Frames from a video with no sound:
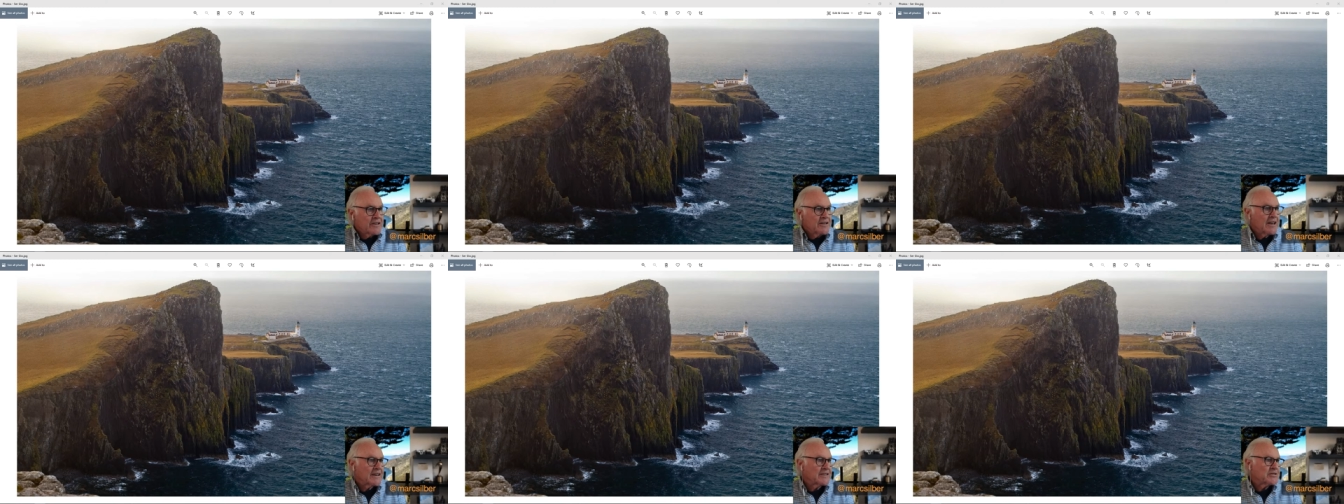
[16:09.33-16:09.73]

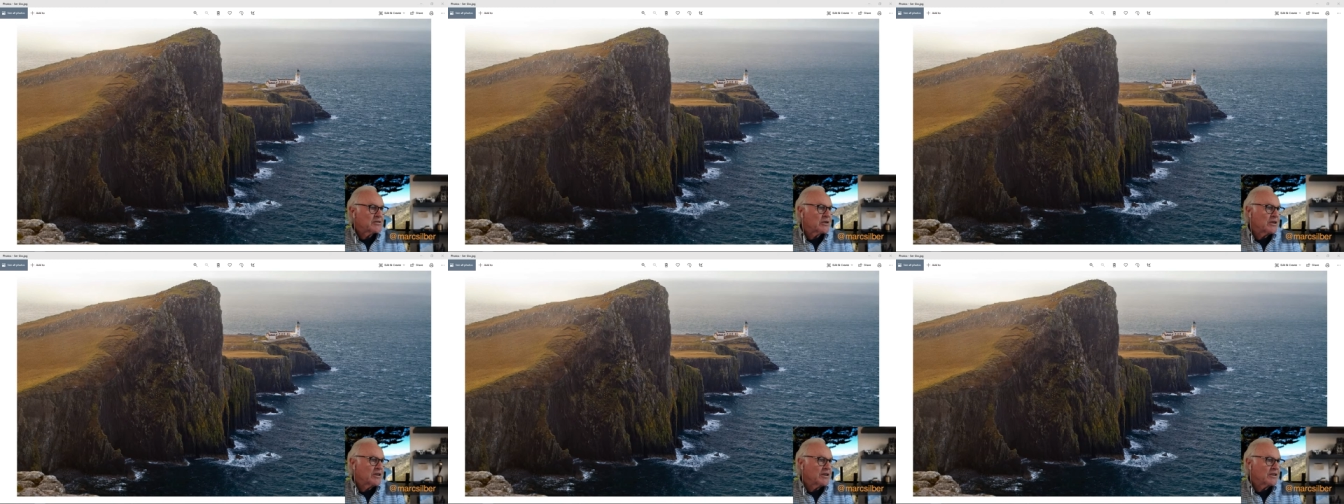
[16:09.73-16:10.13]
Yeah,
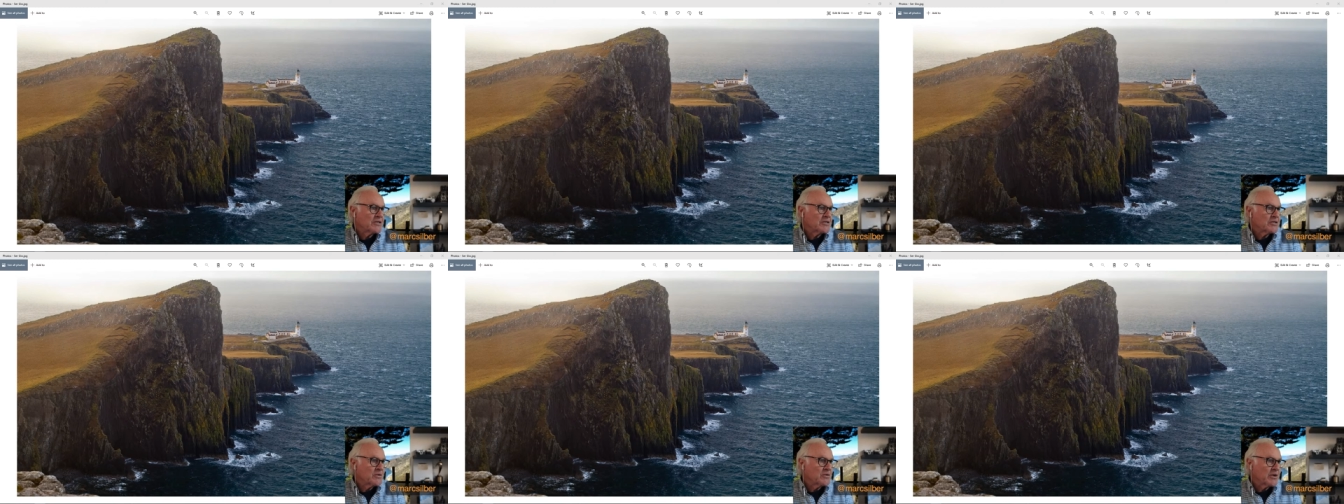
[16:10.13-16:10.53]
so
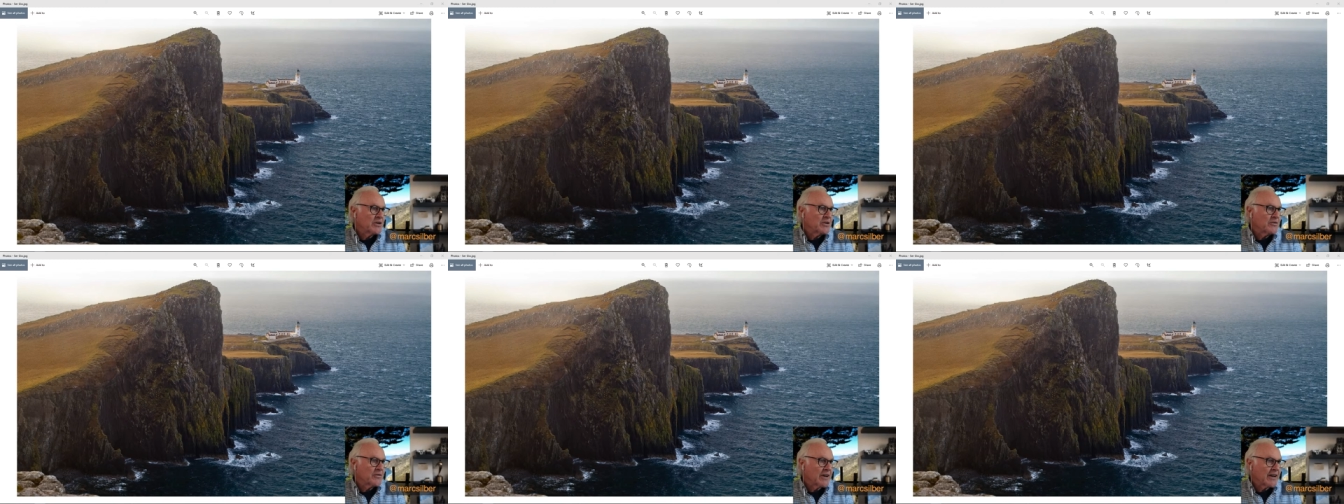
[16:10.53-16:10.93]
here's what
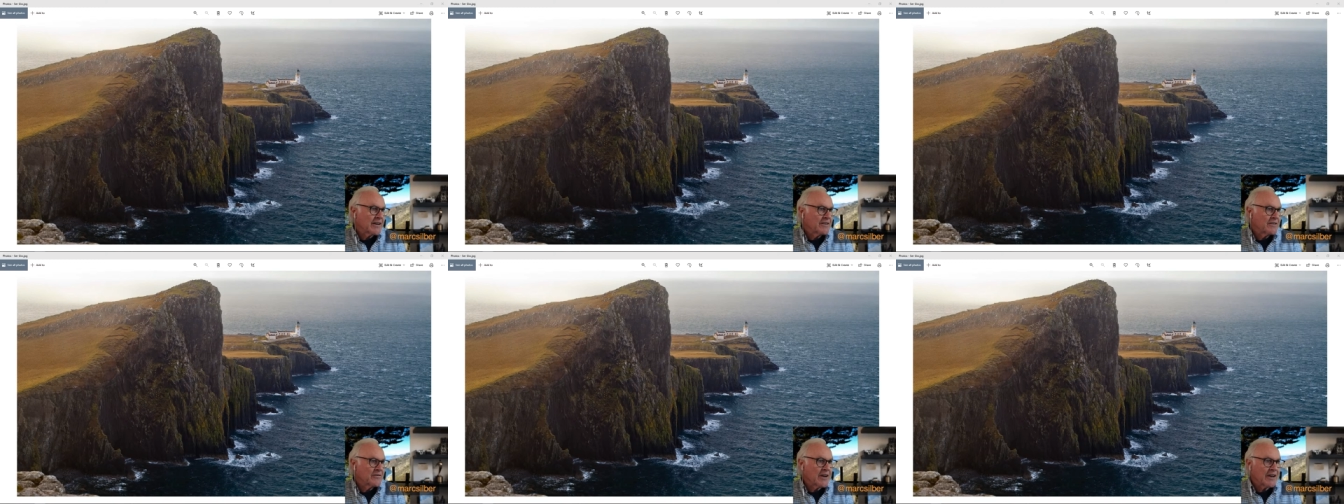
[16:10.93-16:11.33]
you've
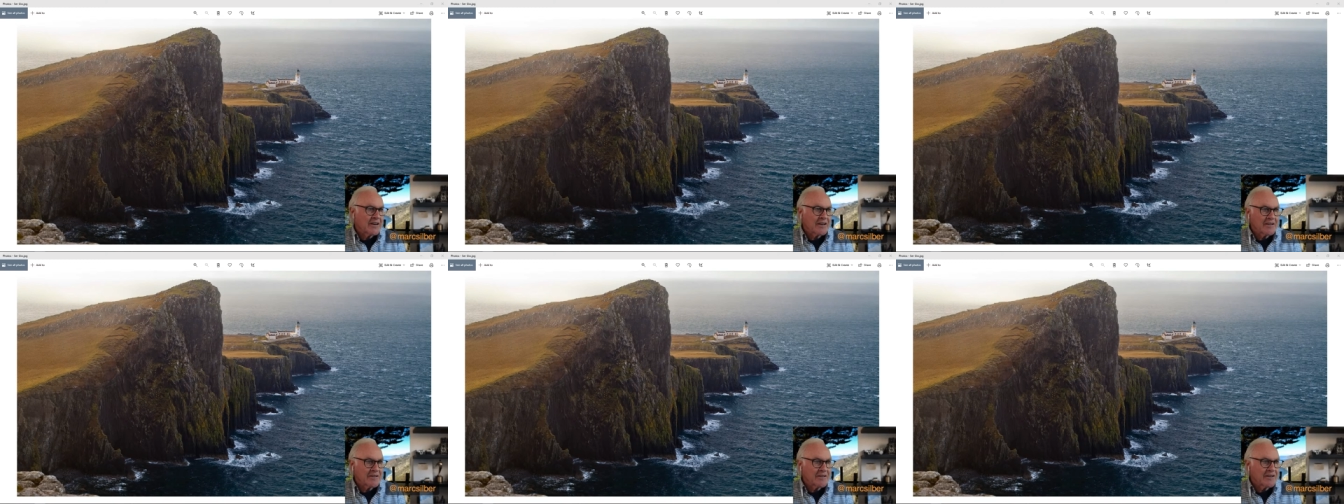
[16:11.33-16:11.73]
got. You've got
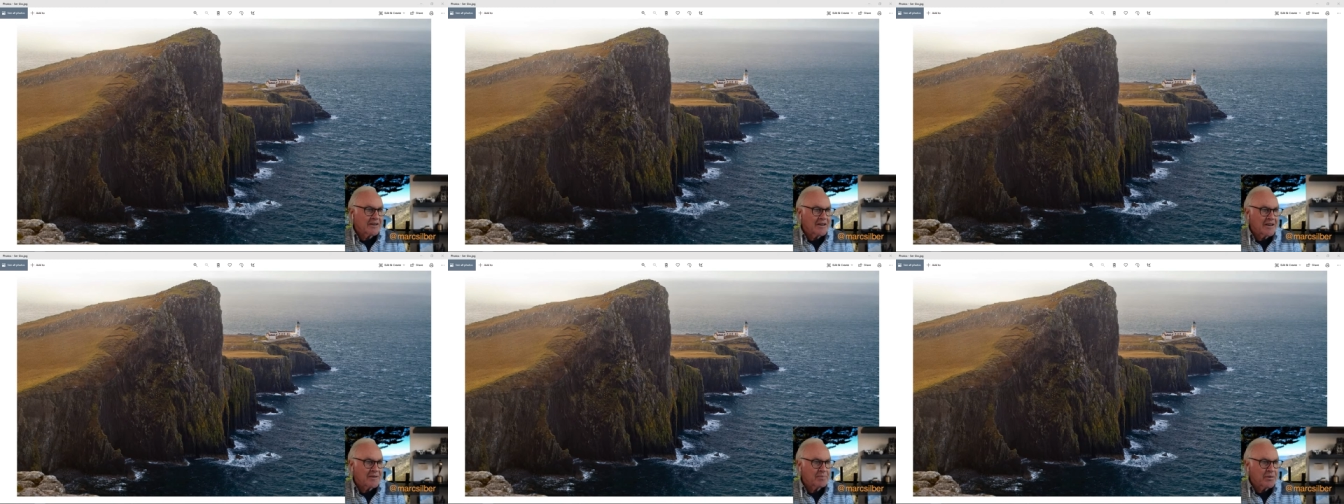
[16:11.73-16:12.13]
a
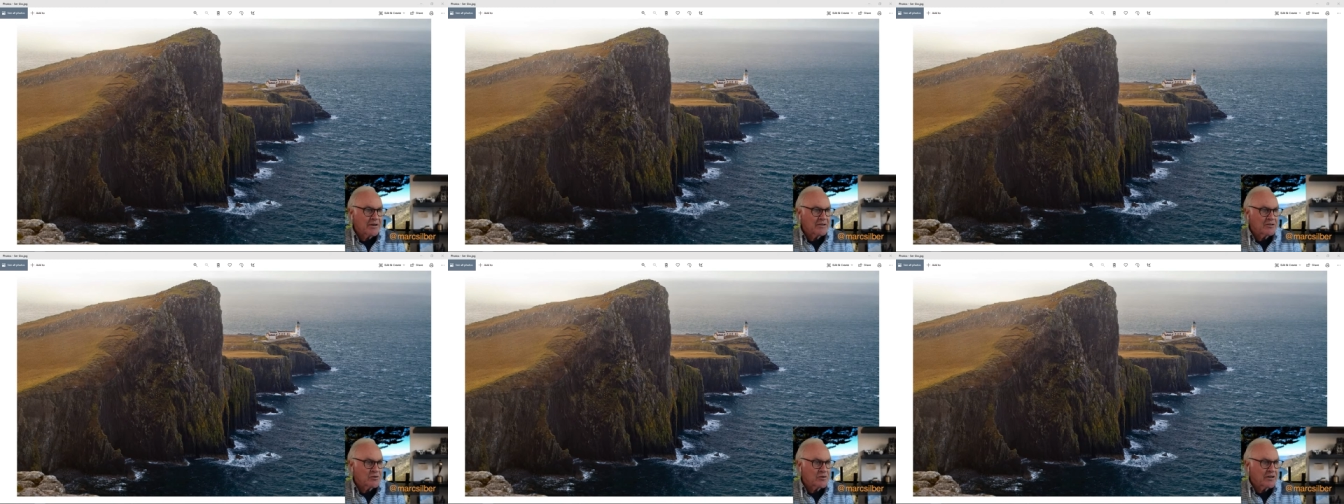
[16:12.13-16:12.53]
clear-cut
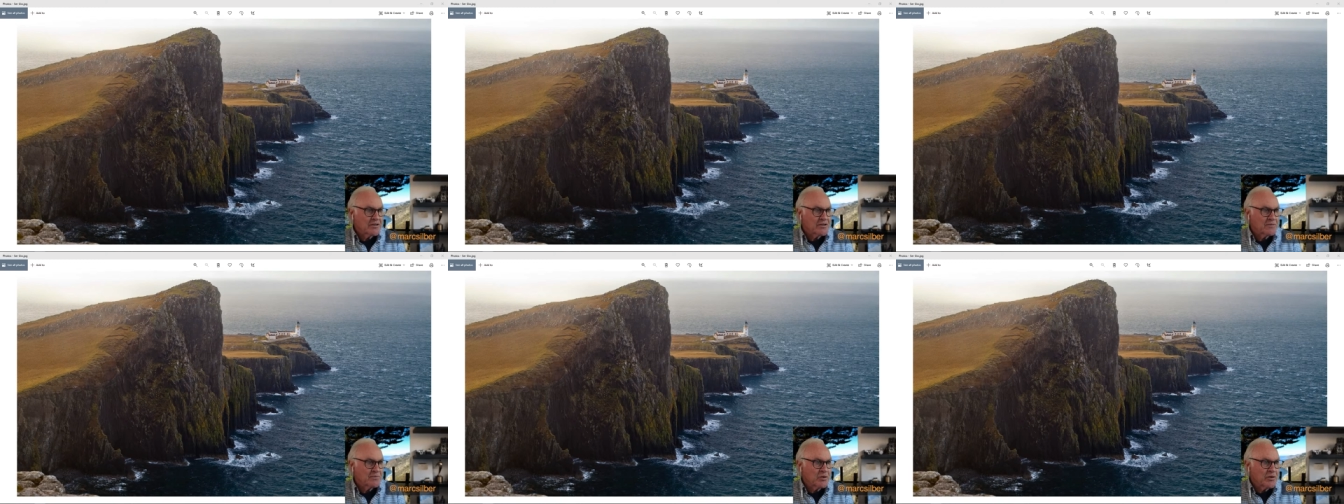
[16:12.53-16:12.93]

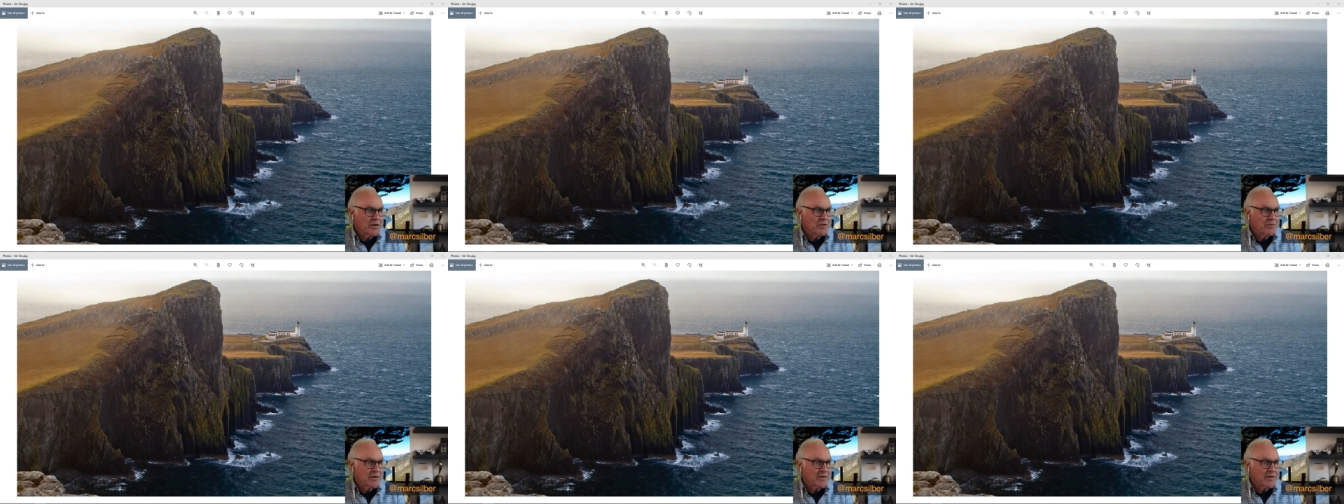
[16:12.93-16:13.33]
punctuation
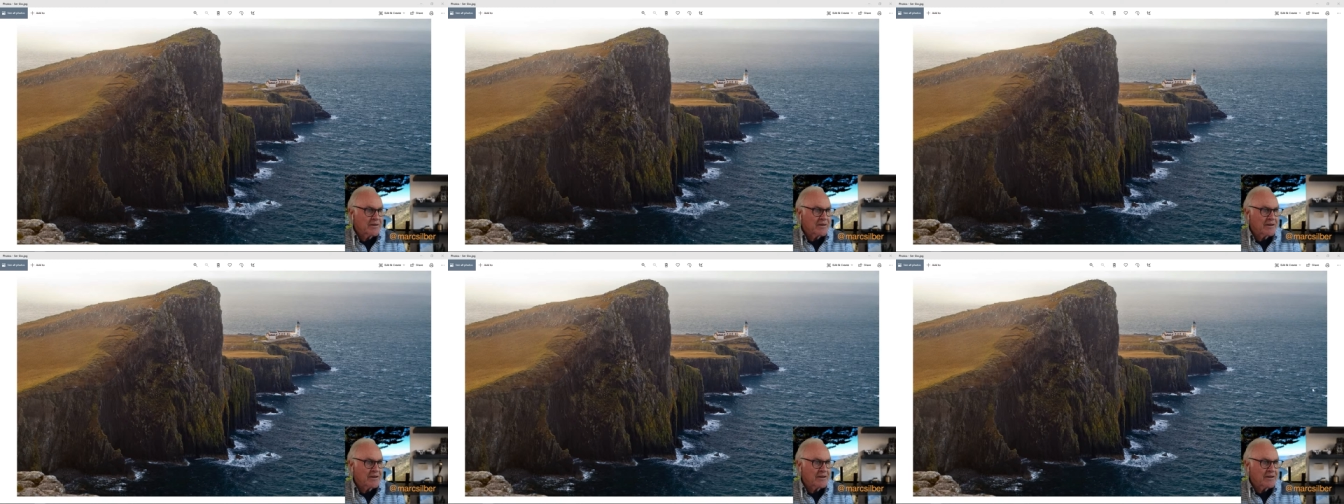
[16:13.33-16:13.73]
point with
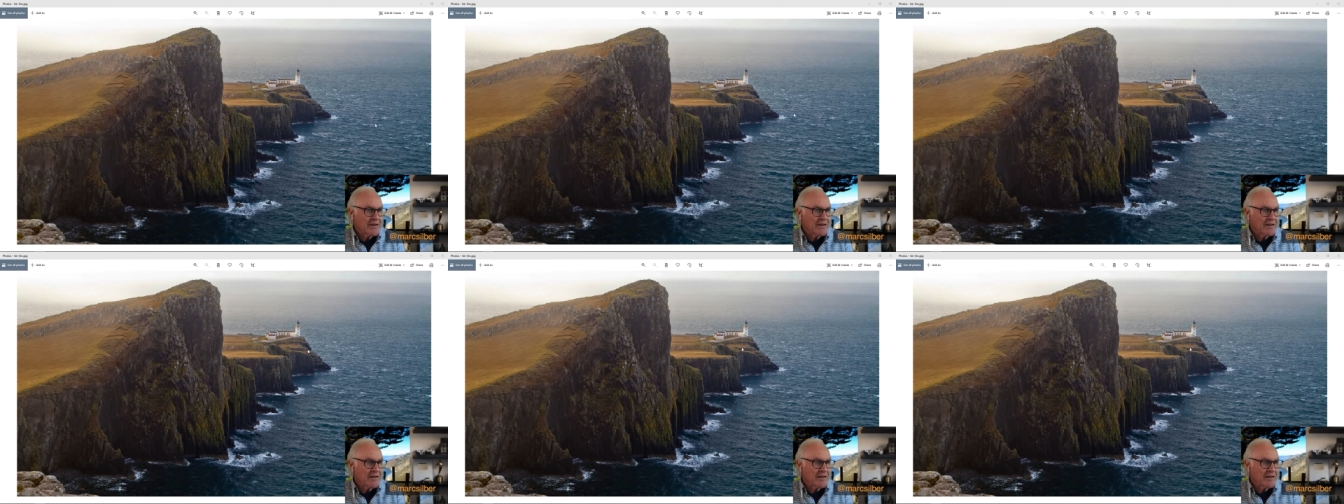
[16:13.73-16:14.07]
the,